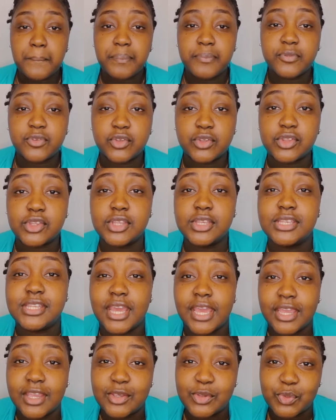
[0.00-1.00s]
So
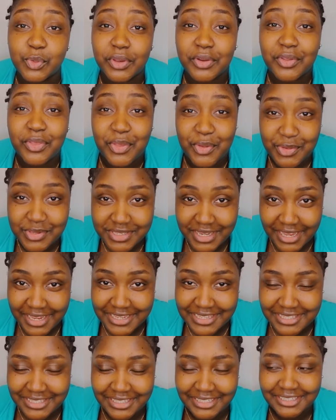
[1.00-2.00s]
today is one of those
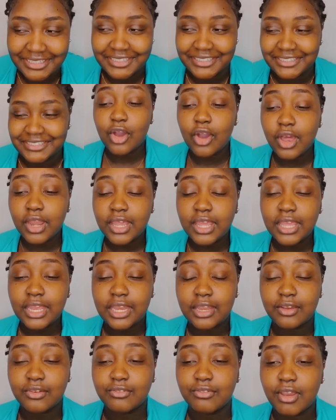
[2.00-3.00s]
days. Not in
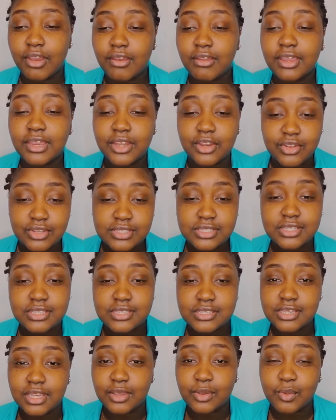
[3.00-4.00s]
a very
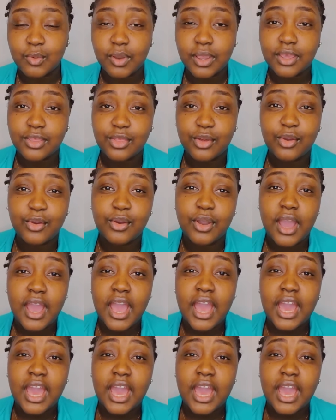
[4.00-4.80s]
narcissistic way though.